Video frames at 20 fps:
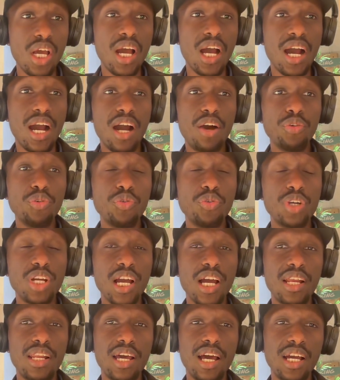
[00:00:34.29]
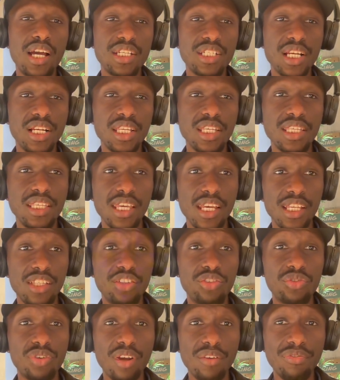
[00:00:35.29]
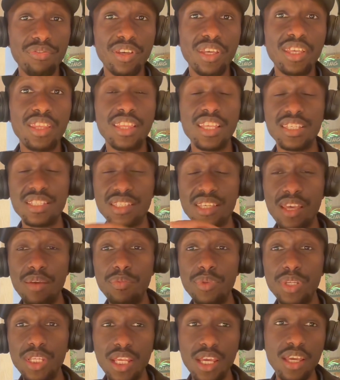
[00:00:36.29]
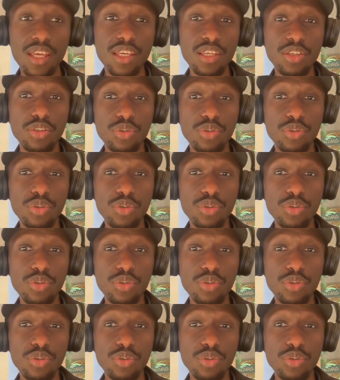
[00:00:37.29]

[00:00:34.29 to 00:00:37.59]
how you can actually get traffic the same day